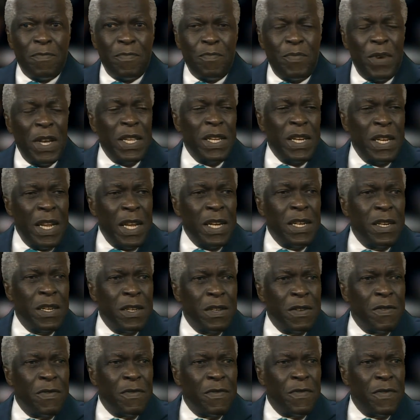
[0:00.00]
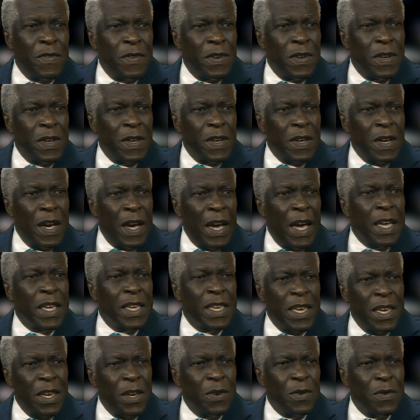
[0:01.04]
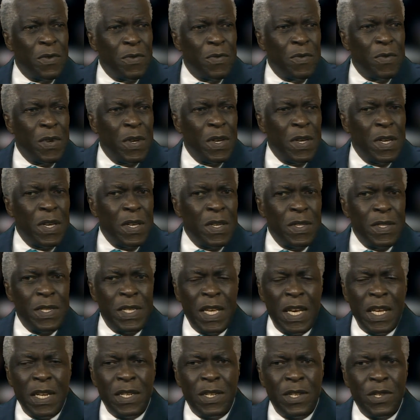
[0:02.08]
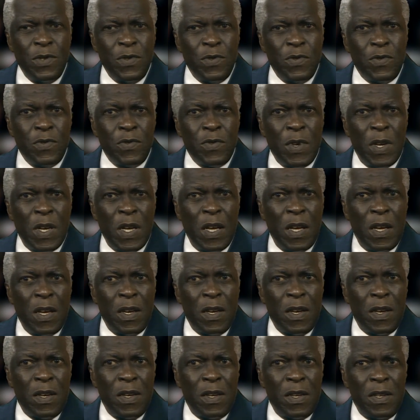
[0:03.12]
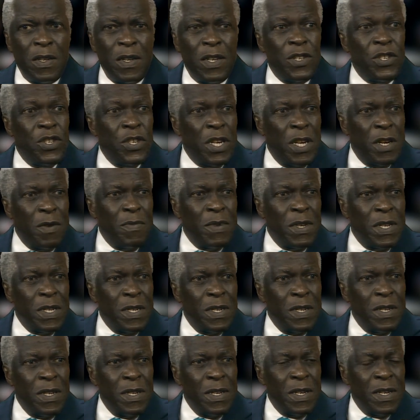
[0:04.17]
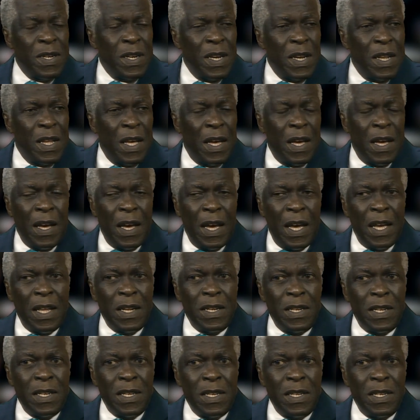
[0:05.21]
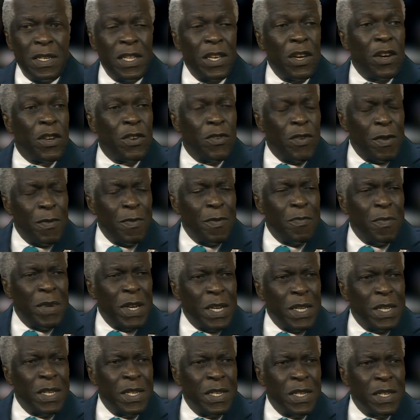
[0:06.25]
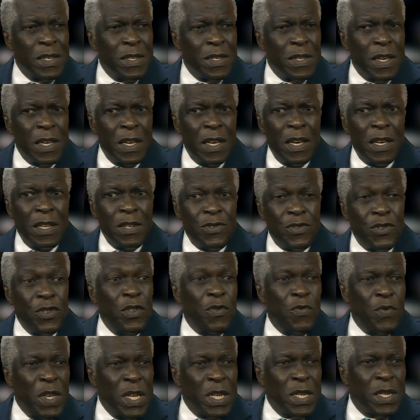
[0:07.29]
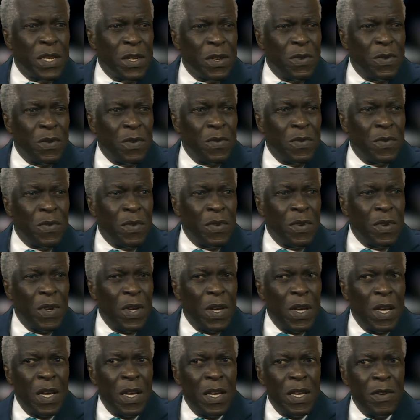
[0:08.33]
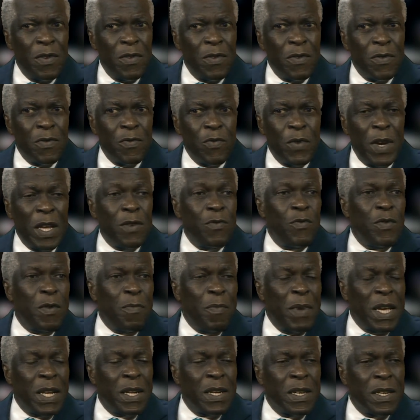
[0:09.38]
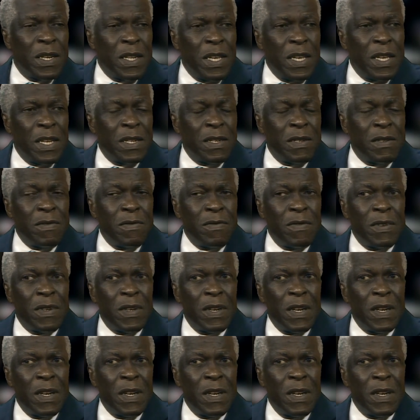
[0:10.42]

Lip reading: president of ICAO said to the chairman and the honorable minister 3 weeks ago when we met in